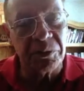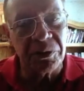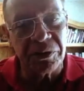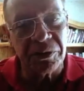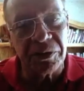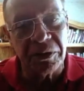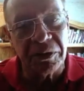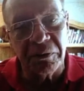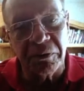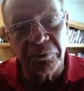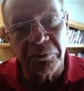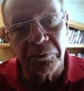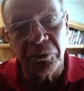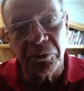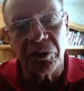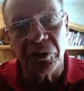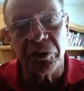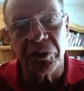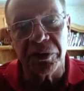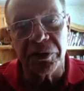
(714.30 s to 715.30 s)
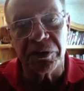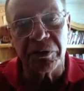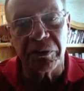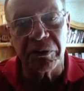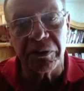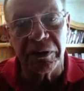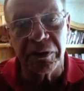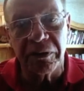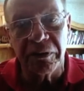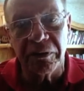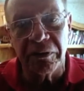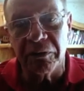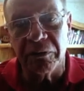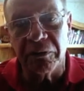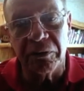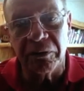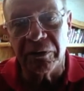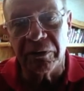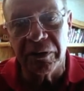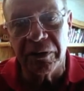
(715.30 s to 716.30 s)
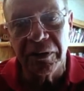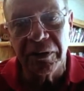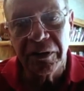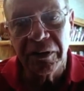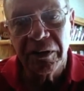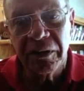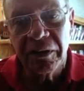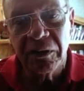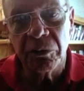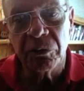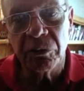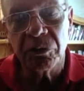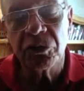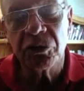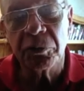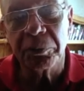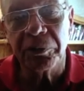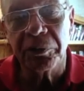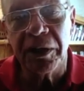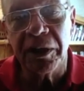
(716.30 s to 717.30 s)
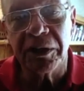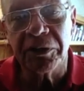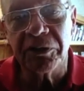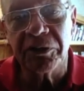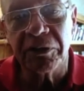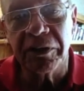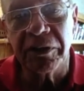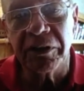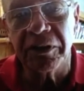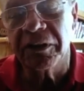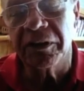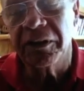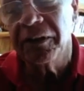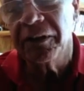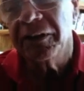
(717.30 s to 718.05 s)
was a murder mystery. The supernatural in it.